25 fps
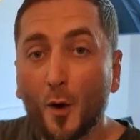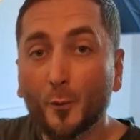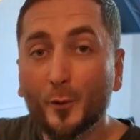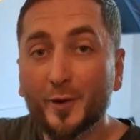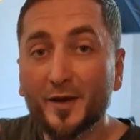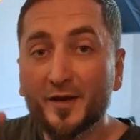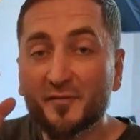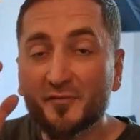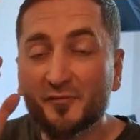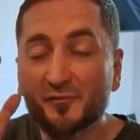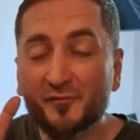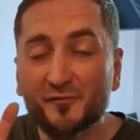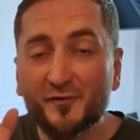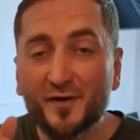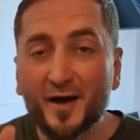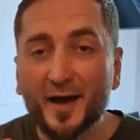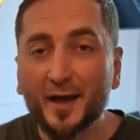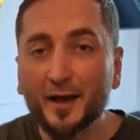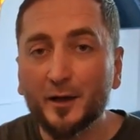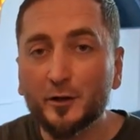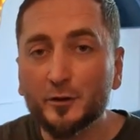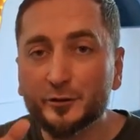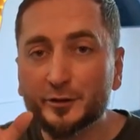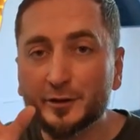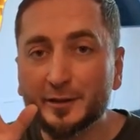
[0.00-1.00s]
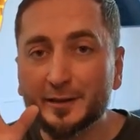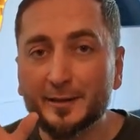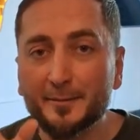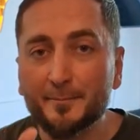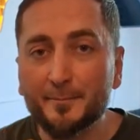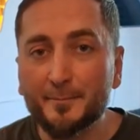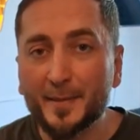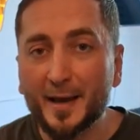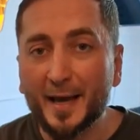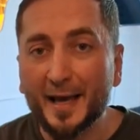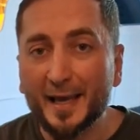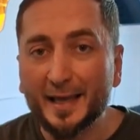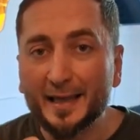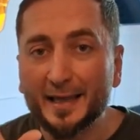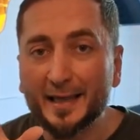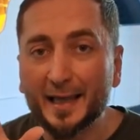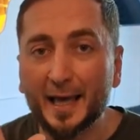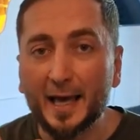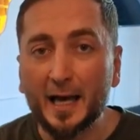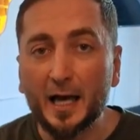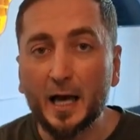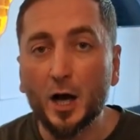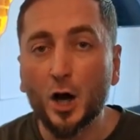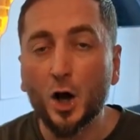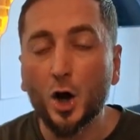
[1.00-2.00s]
we failed to make
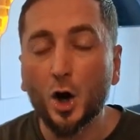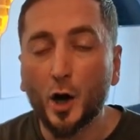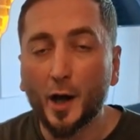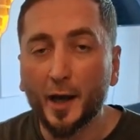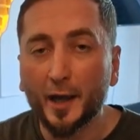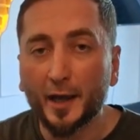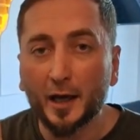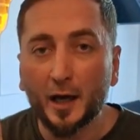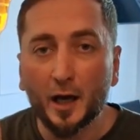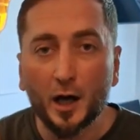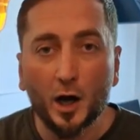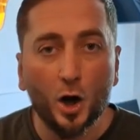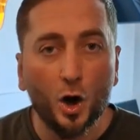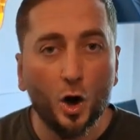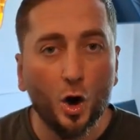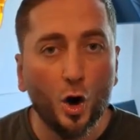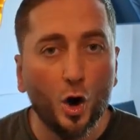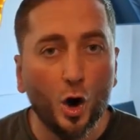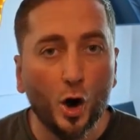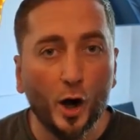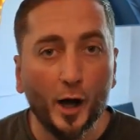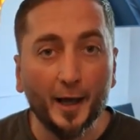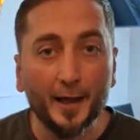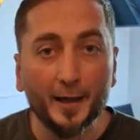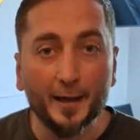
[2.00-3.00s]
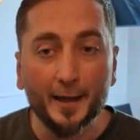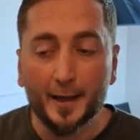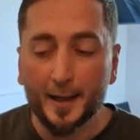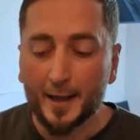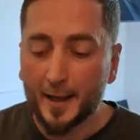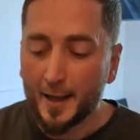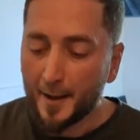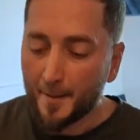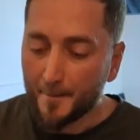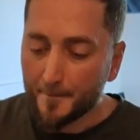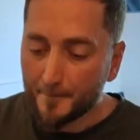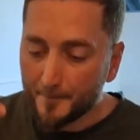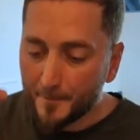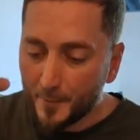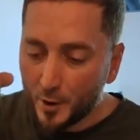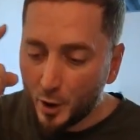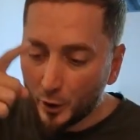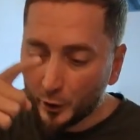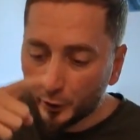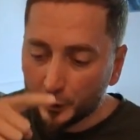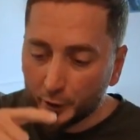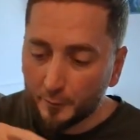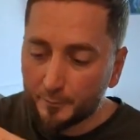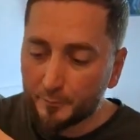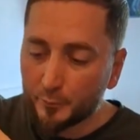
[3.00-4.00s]
a higher high.
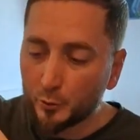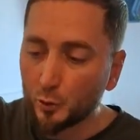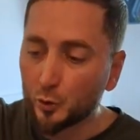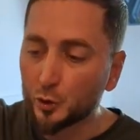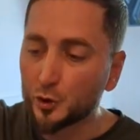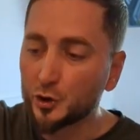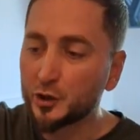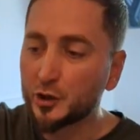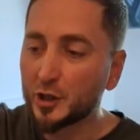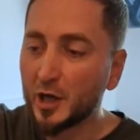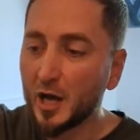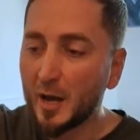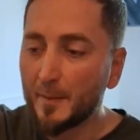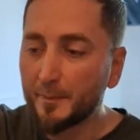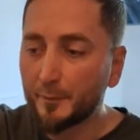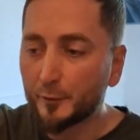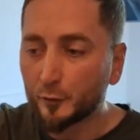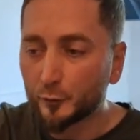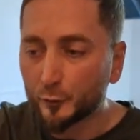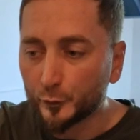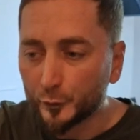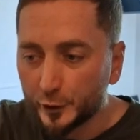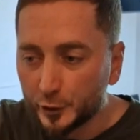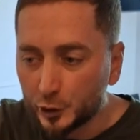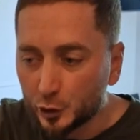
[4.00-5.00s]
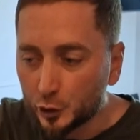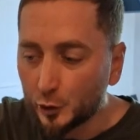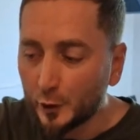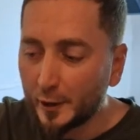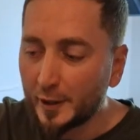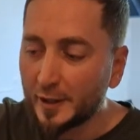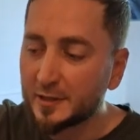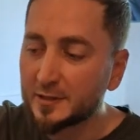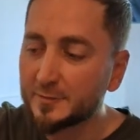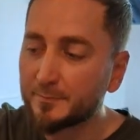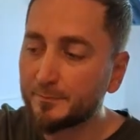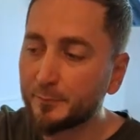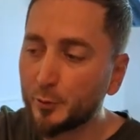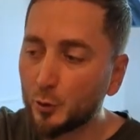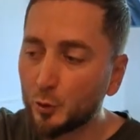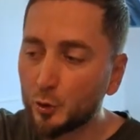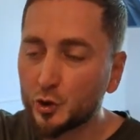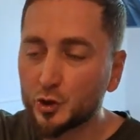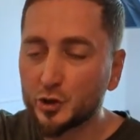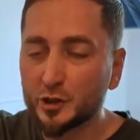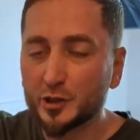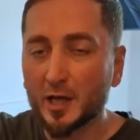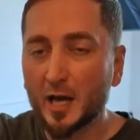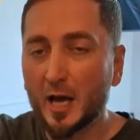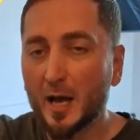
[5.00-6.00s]
Market pushed up, retraced,
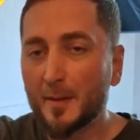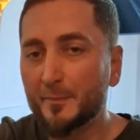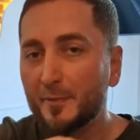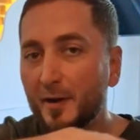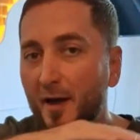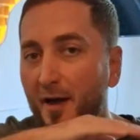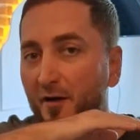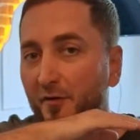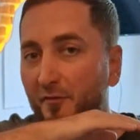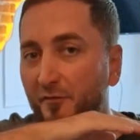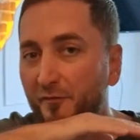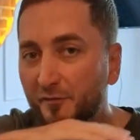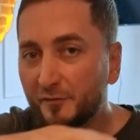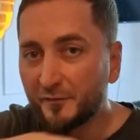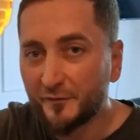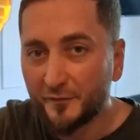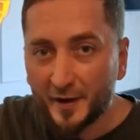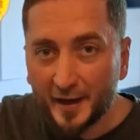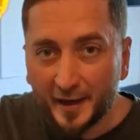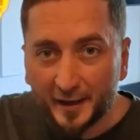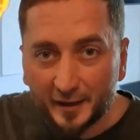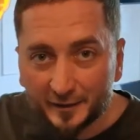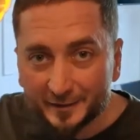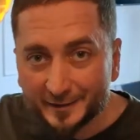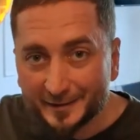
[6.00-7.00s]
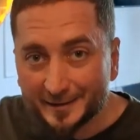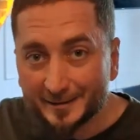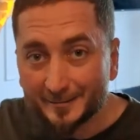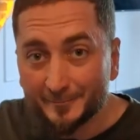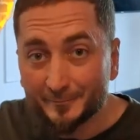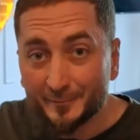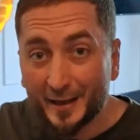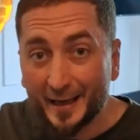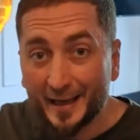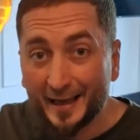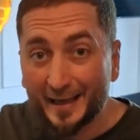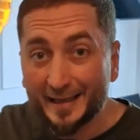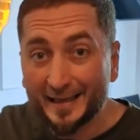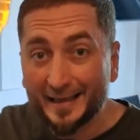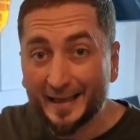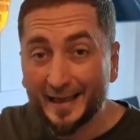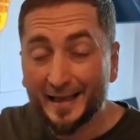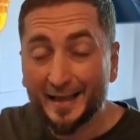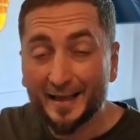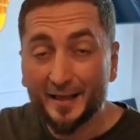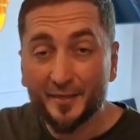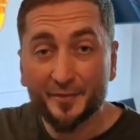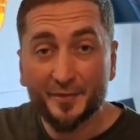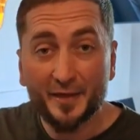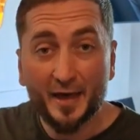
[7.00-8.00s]
pushed up, failed to make
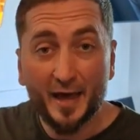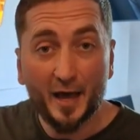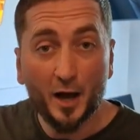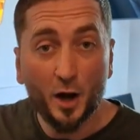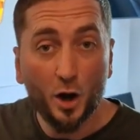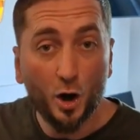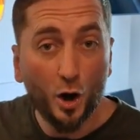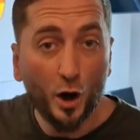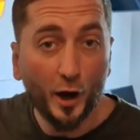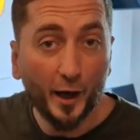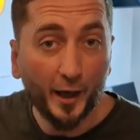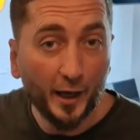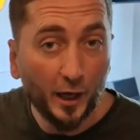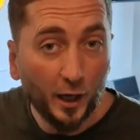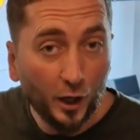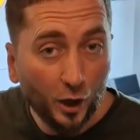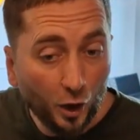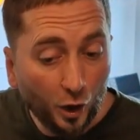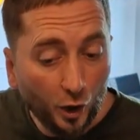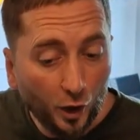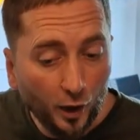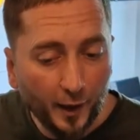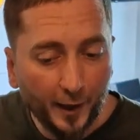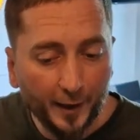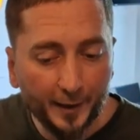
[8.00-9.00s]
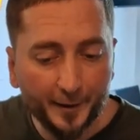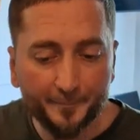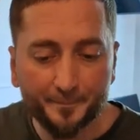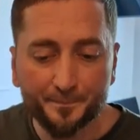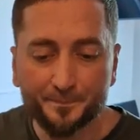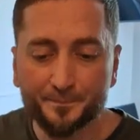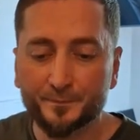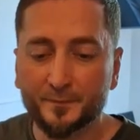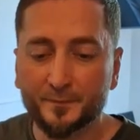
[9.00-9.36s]
that higher high.